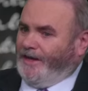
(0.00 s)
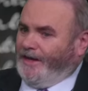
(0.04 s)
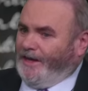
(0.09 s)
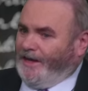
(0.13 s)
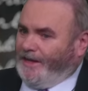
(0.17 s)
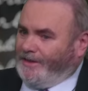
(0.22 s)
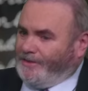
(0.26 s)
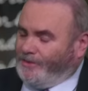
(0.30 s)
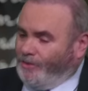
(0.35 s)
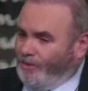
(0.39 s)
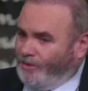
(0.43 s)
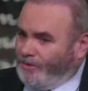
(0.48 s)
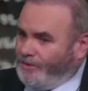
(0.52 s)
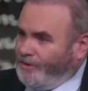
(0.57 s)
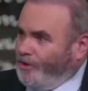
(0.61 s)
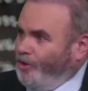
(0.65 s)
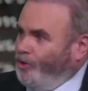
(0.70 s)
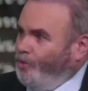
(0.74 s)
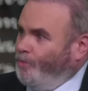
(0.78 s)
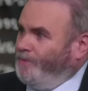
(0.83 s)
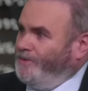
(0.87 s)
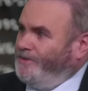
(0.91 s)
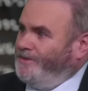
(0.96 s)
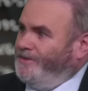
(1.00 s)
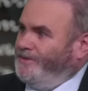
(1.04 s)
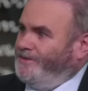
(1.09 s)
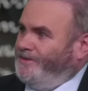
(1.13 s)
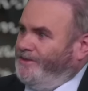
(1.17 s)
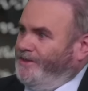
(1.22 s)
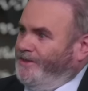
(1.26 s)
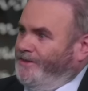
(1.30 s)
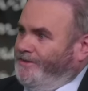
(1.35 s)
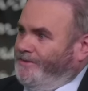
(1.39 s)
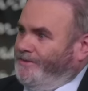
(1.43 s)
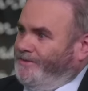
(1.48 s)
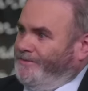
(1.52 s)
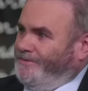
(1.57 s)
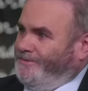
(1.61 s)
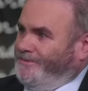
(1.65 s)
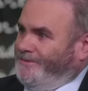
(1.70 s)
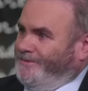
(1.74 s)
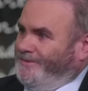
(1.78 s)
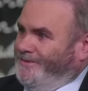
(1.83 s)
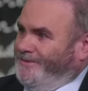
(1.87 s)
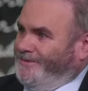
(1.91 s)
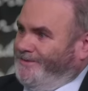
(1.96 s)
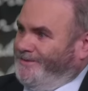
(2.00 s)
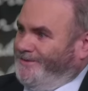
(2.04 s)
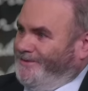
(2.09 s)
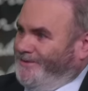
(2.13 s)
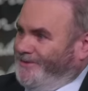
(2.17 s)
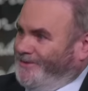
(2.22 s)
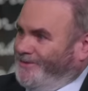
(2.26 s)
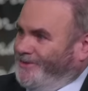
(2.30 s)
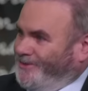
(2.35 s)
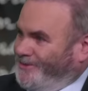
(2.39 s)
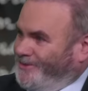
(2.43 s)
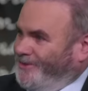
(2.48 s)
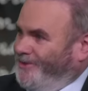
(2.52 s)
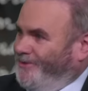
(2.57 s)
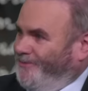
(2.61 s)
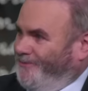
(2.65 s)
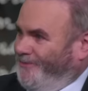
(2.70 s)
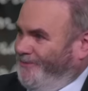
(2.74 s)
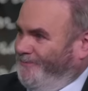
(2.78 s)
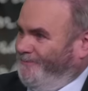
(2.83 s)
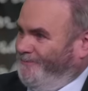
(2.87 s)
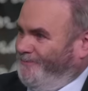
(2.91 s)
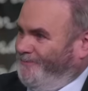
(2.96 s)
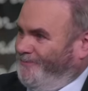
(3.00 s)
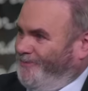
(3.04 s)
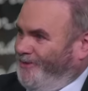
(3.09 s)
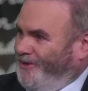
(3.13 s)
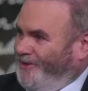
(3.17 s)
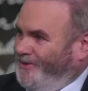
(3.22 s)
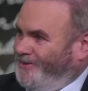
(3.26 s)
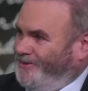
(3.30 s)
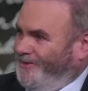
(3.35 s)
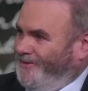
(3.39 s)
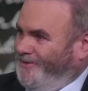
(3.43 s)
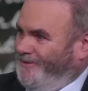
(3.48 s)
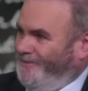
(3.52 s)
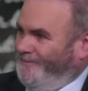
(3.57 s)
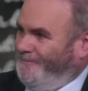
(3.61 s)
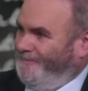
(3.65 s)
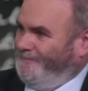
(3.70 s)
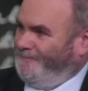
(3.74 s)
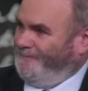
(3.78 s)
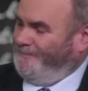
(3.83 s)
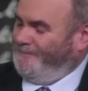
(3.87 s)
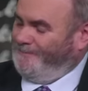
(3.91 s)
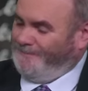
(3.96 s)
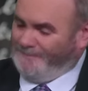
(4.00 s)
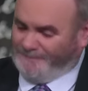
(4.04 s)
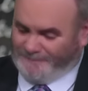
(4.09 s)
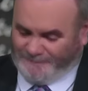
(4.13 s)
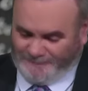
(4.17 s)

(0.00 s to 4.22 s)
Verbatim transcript: and God opened his ear That's it. to serve him. And the key thing from